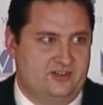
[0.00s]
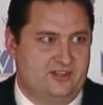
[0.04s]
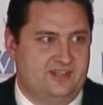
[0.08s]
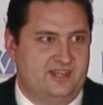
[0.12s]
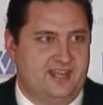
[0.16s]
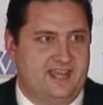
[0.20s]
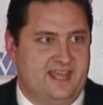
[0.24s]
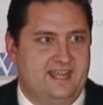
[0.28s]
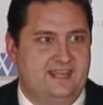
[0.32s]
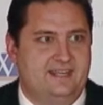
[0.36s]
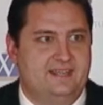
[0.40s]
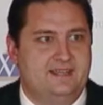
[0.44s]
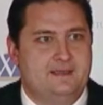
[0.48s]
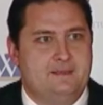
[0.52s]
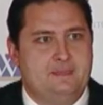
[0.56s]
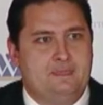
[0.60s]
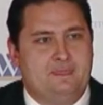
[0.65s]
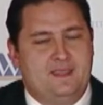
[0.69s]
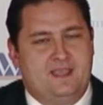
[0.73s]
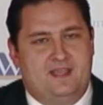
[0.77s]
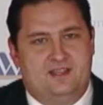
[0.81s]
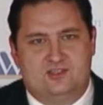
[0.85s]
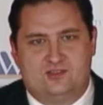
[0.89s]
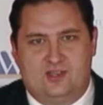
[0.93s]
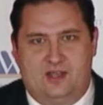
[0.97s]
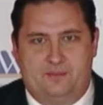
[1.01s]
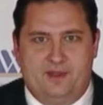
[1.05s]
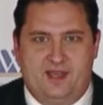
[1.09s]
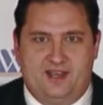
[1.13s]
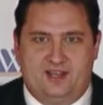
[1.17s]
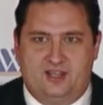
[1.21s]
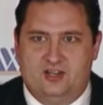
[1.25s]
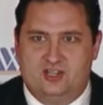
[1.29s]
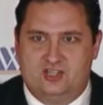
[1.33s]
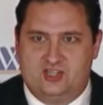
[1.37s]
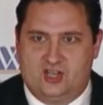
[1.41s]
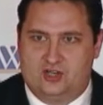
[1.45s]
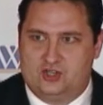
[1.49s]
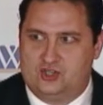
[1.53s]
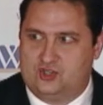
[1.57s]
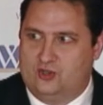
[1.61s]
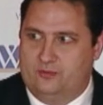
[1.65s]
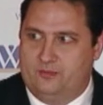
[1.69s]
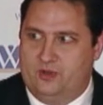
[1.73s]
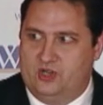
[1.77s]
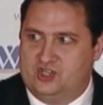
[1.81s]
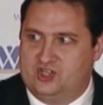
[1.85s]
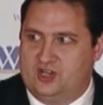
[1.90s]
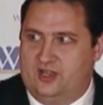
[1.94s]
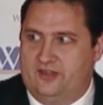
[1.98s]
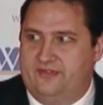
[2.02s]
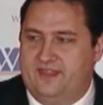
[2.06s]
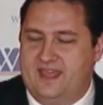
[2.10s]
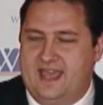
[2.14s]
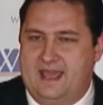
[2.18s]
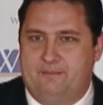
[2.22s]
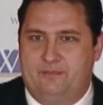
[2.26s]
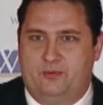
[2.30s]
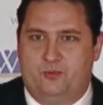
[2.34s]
today. And so I'm not going to touch so much on that.